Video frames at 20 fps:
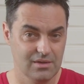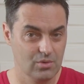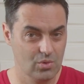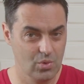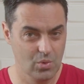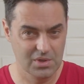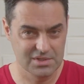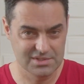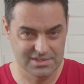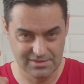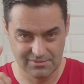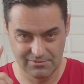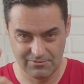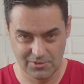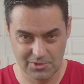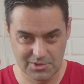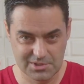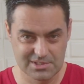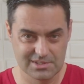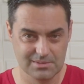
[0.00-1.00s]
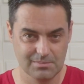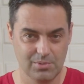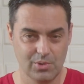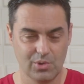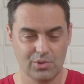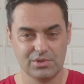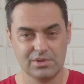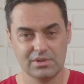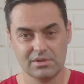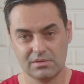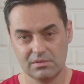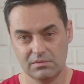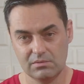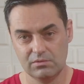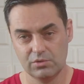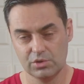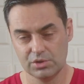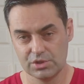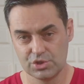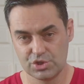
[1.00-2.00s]
who was the first supporter
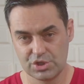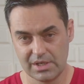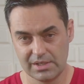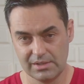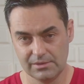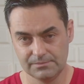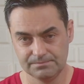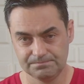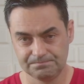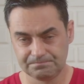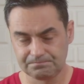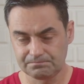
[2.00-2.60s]
for the channel.